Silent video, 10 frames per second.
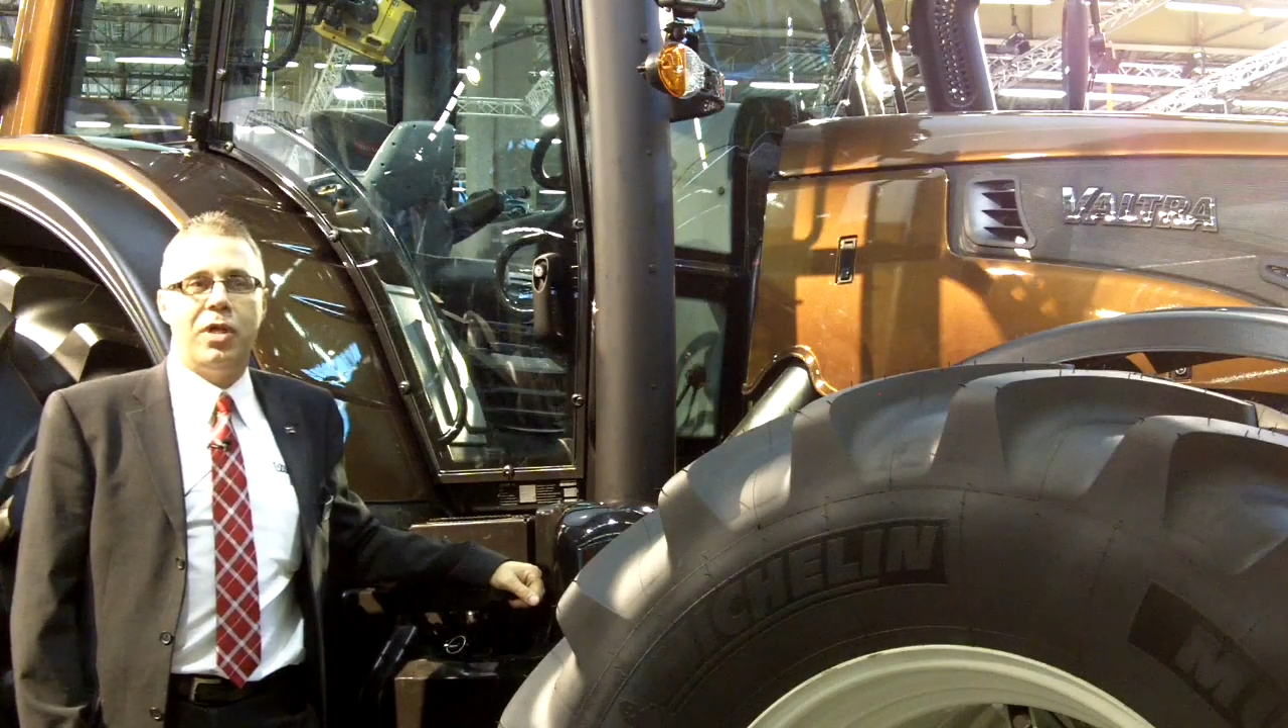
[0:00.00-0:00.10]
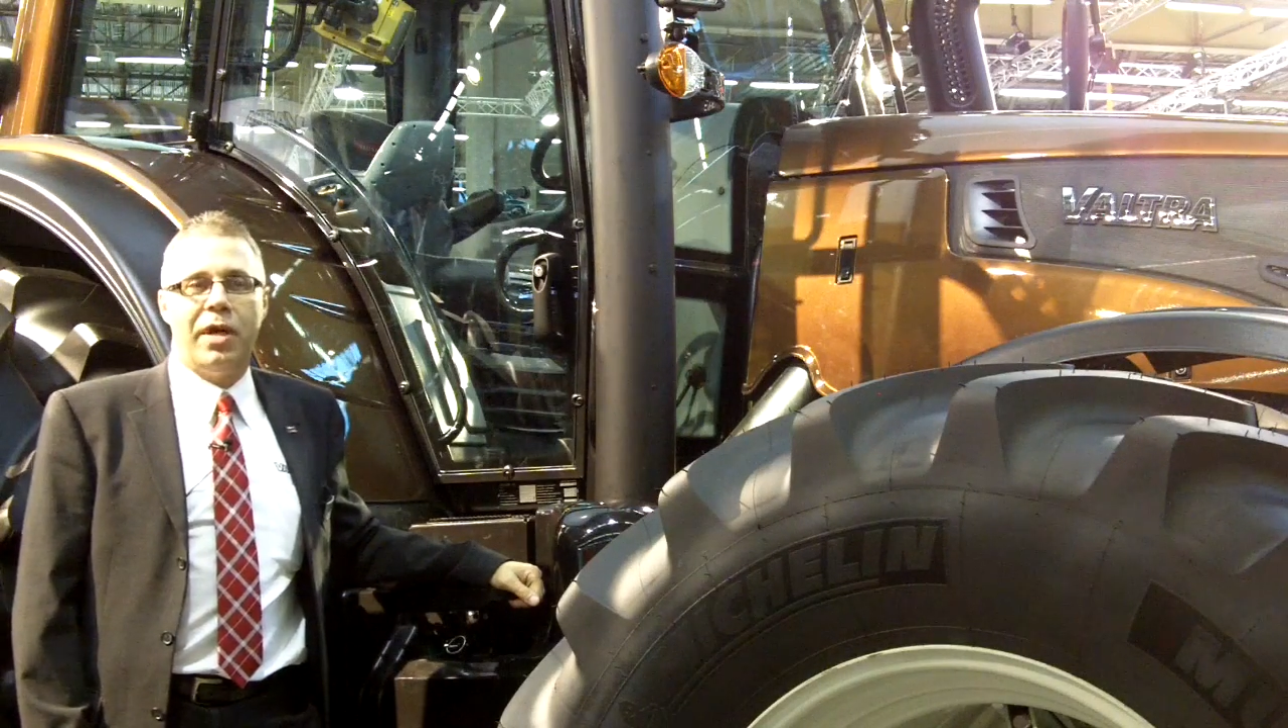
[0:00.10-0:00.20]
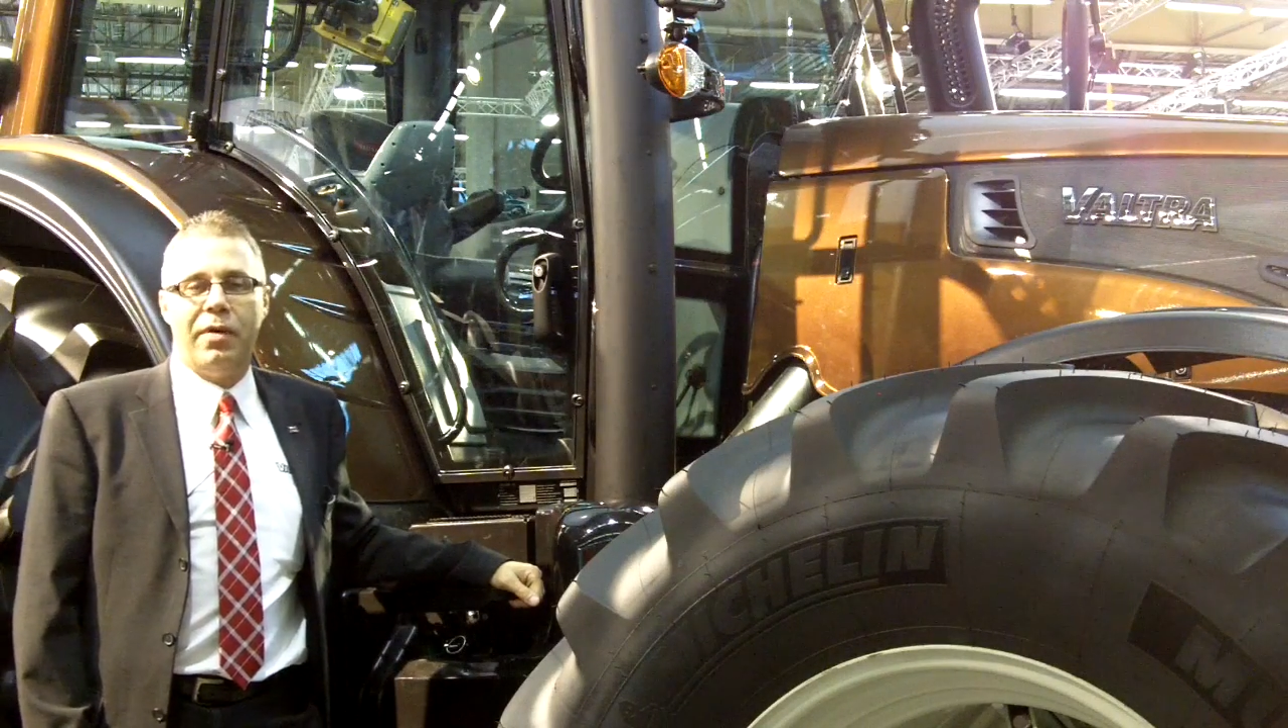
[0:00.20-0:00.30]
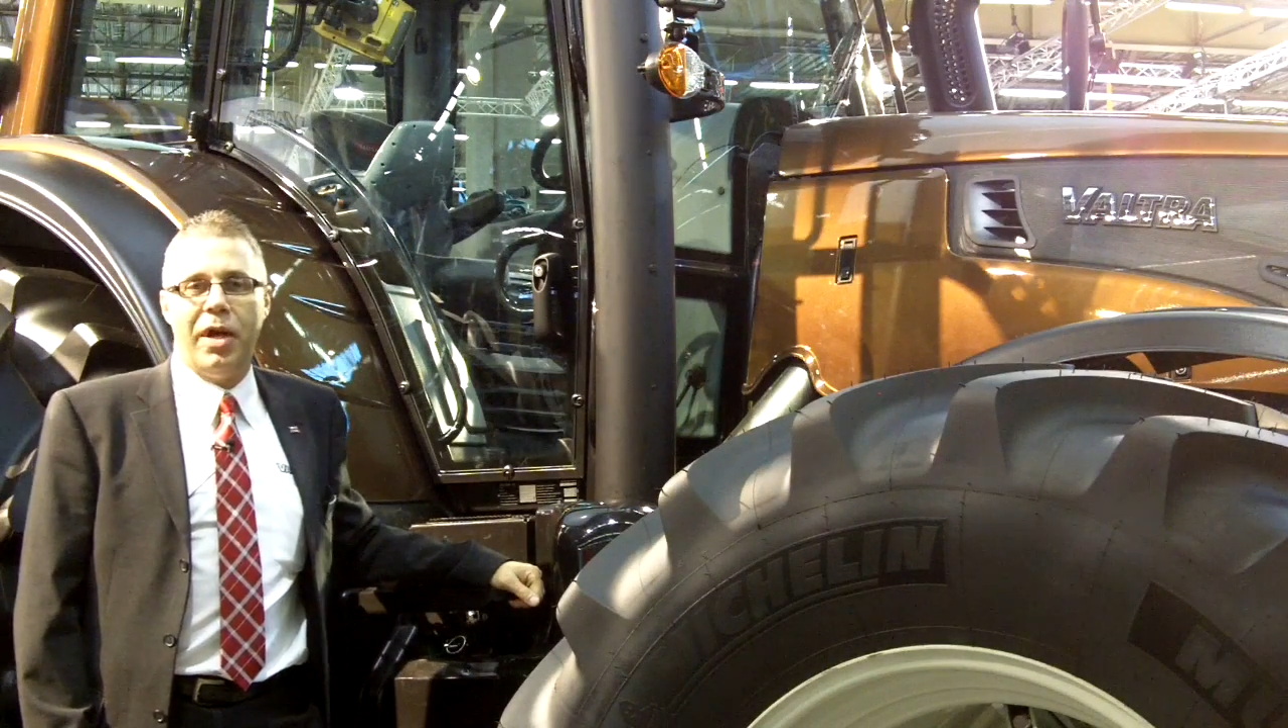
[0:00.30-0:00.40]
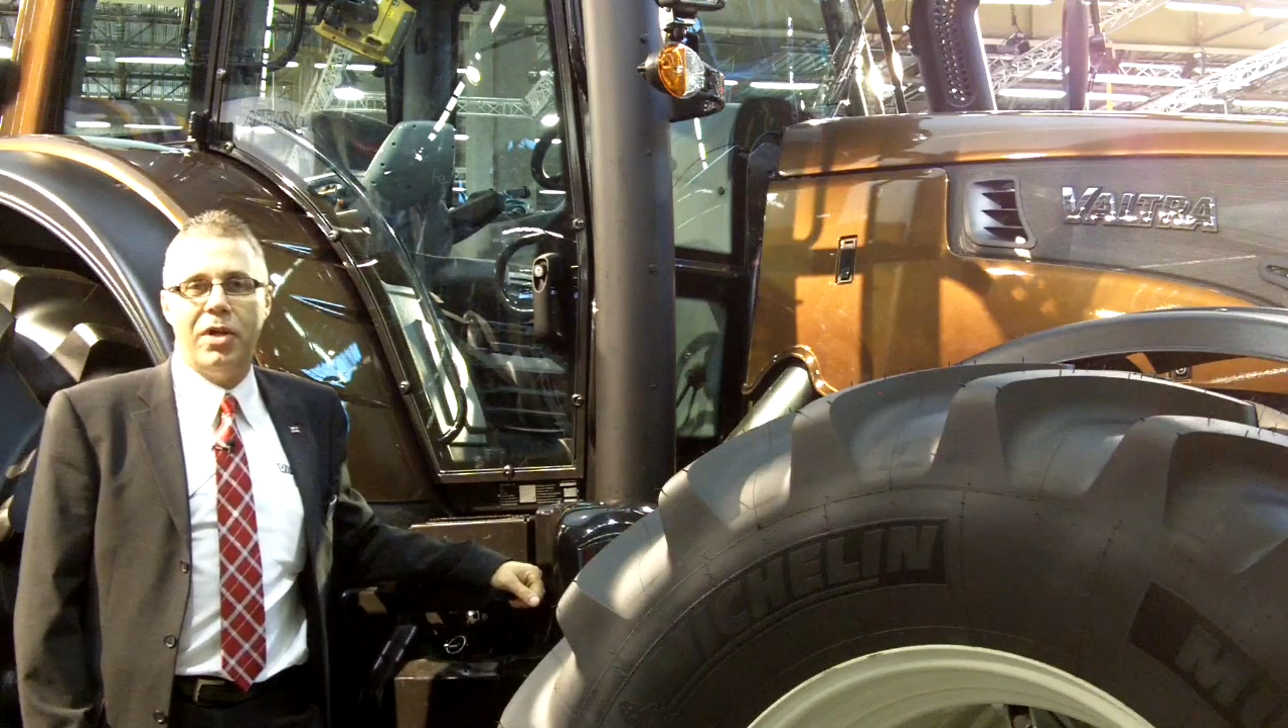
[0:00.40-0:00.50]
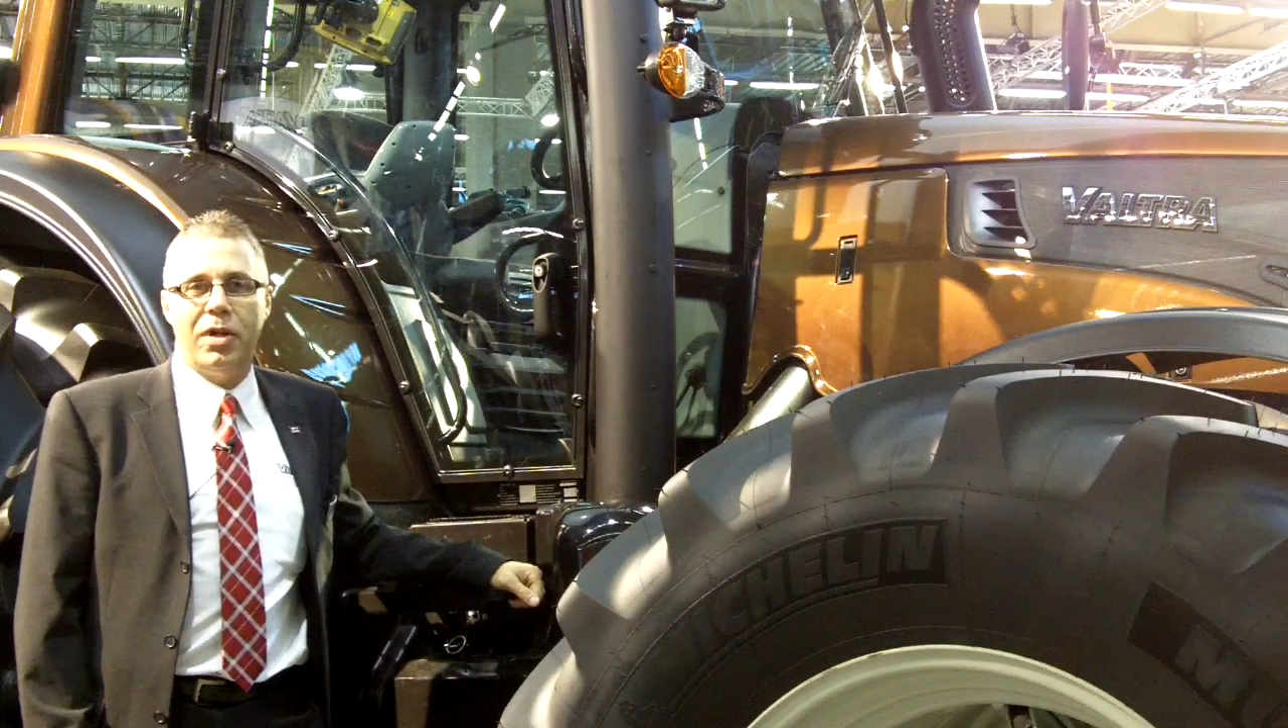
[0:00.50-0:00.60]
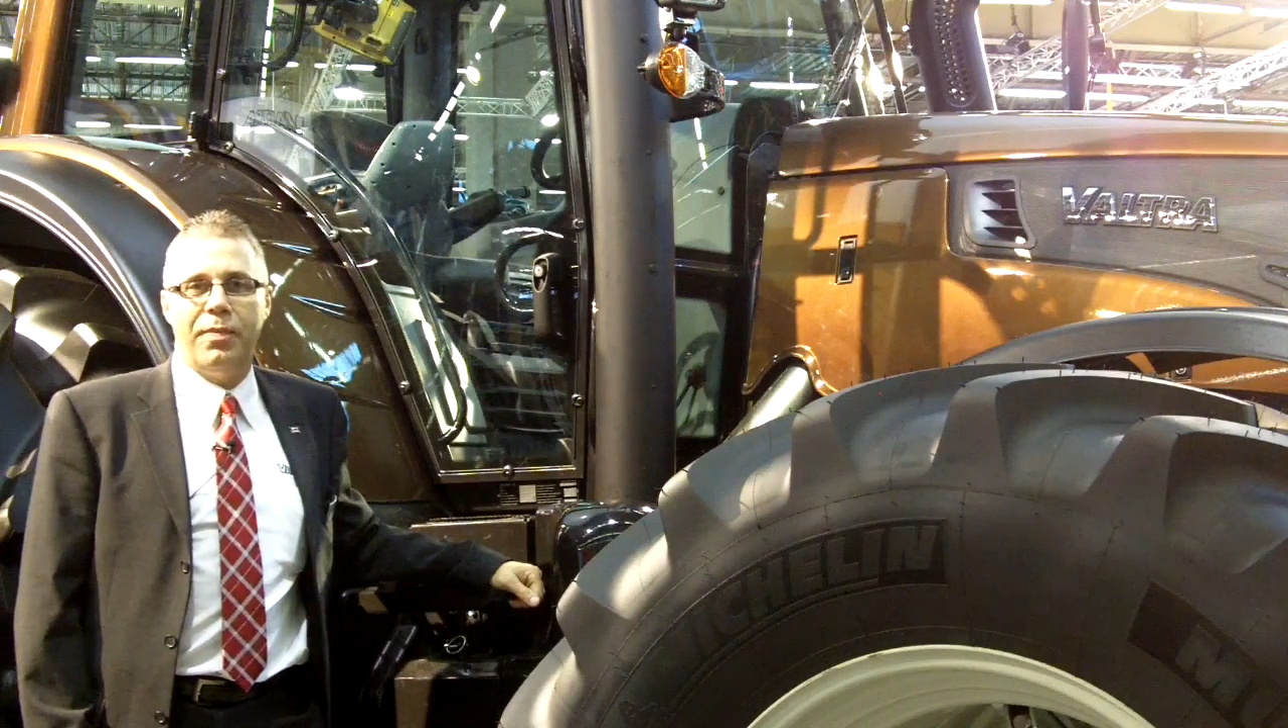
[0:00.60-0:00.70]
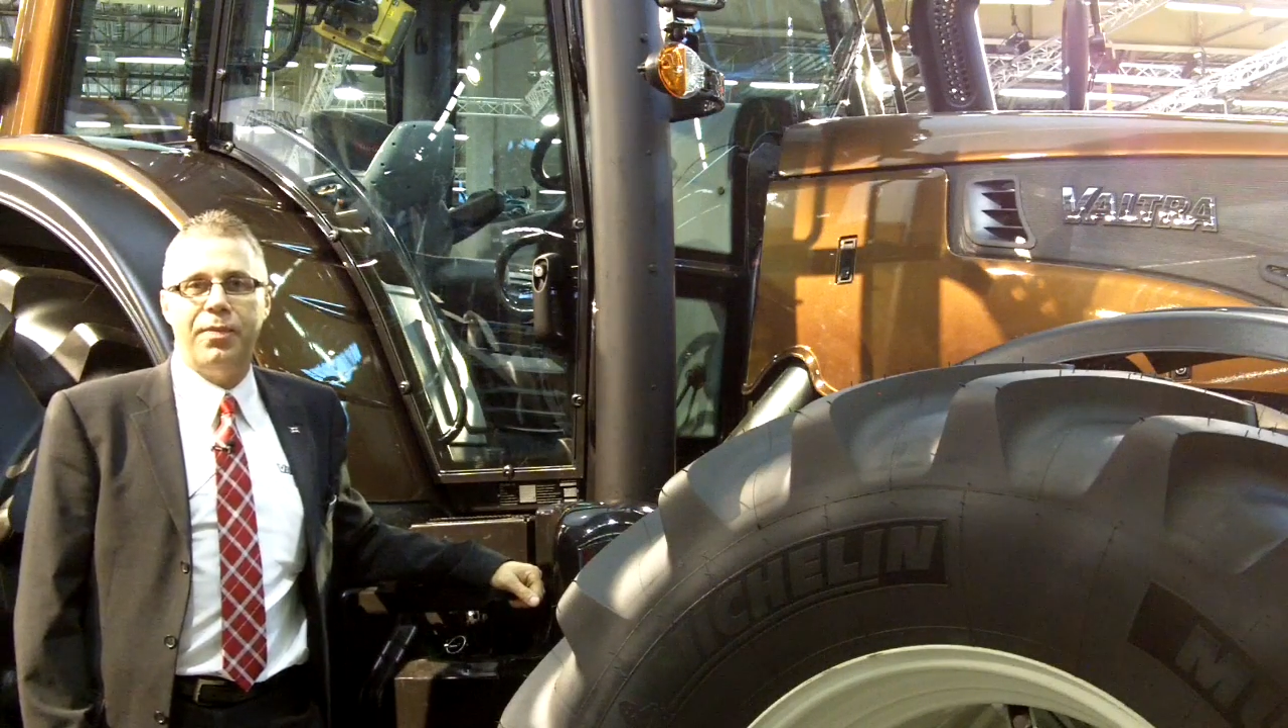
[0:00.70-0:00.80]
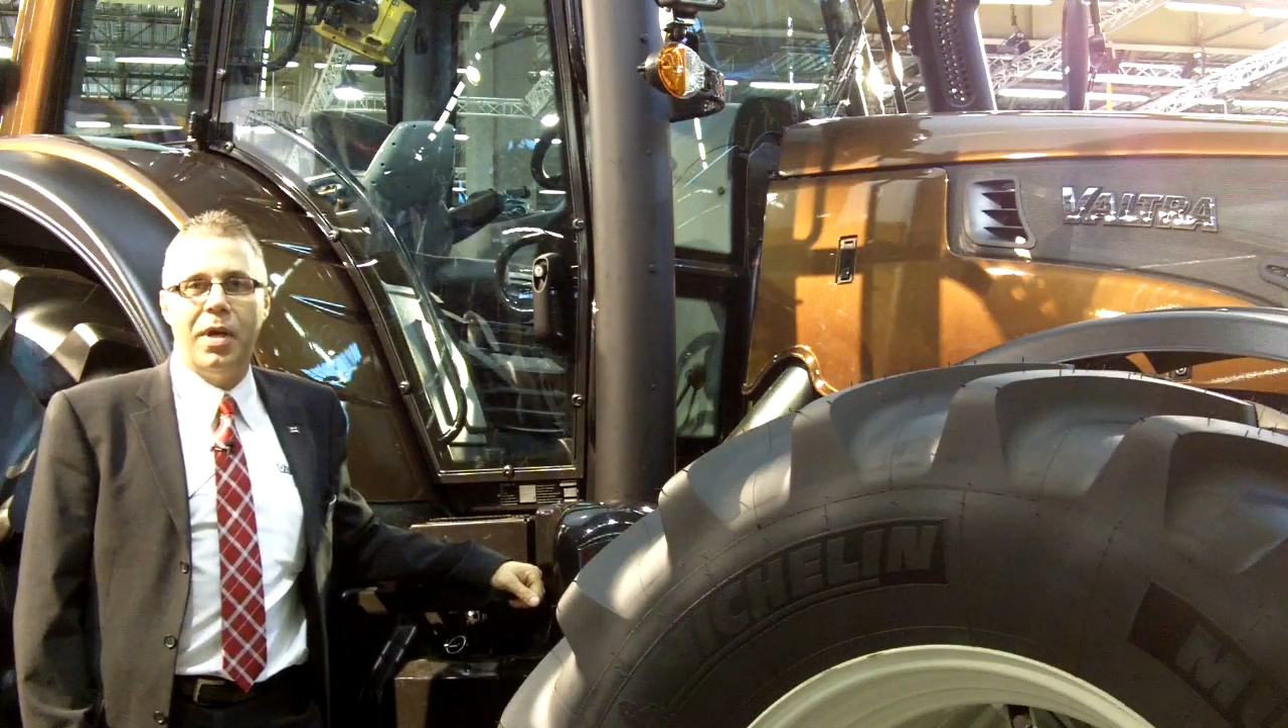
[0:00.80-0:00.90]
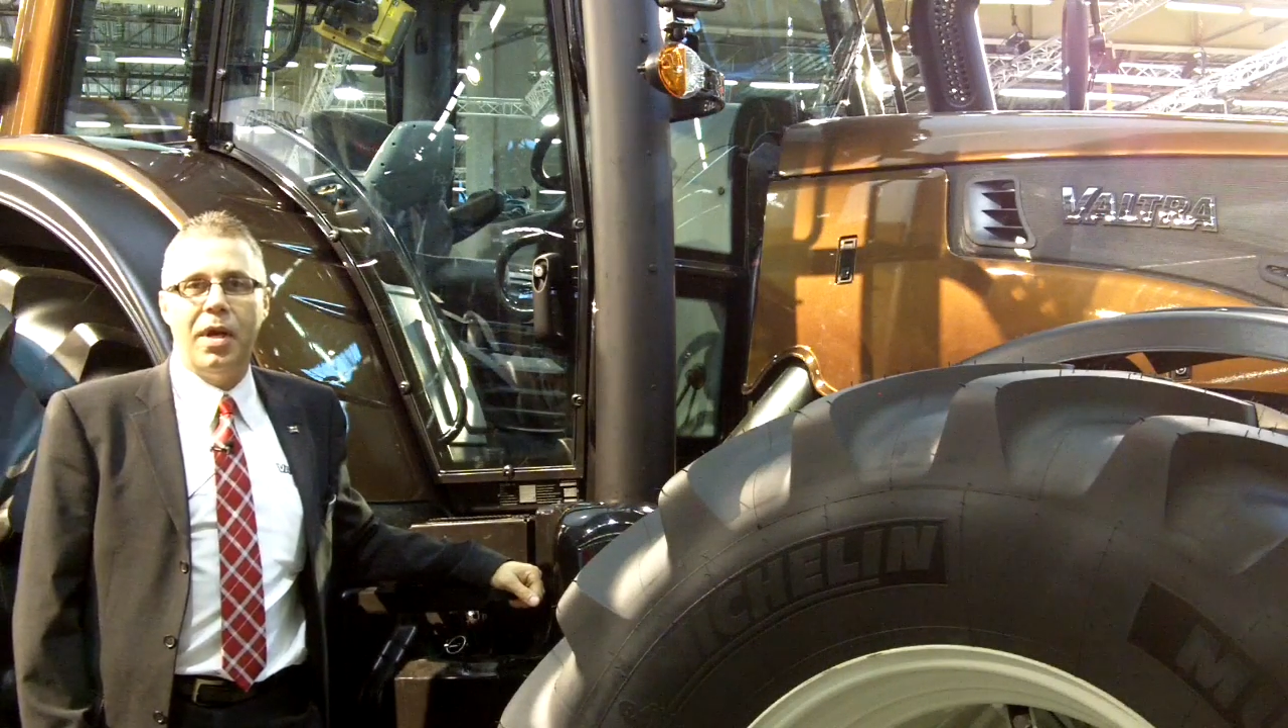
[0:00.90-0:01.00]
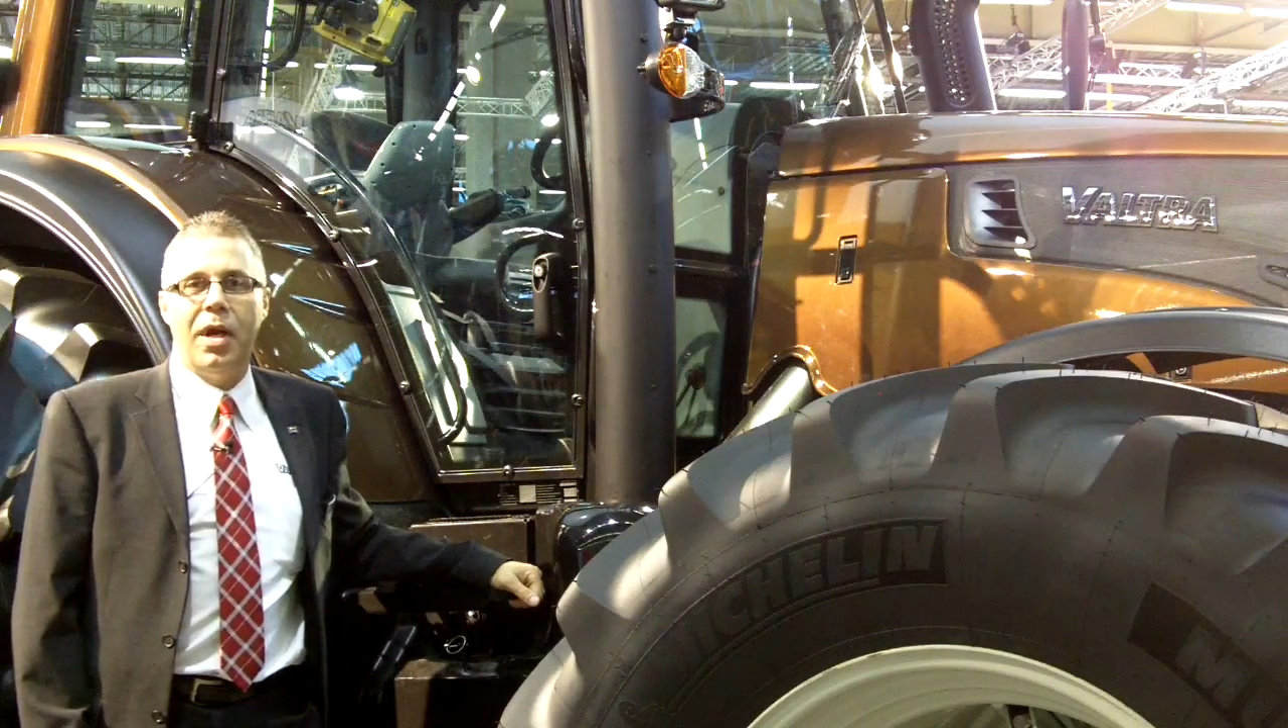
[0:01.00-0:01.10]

generation,